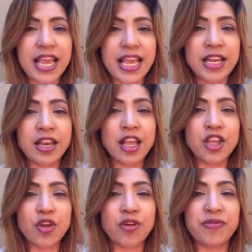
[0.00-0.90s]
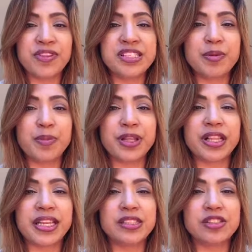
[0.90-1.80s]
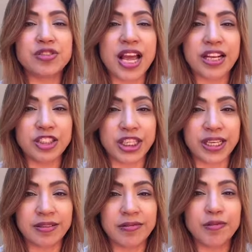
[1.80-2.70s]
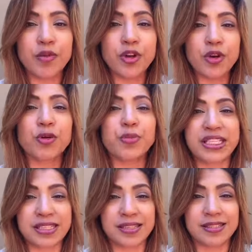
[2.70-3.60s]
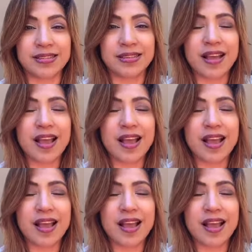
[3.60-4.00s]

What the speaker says: in your visibility strategy for your business.